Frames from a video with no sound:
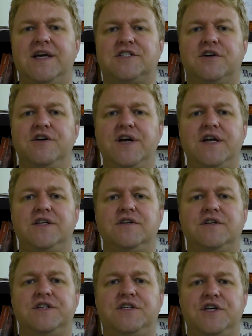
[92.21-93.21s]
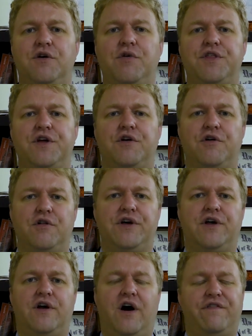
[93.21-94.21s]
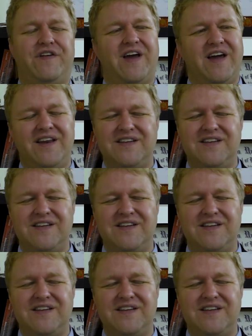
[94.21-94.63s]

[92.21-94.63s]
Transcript: it's a good idea to deal with it early and often I,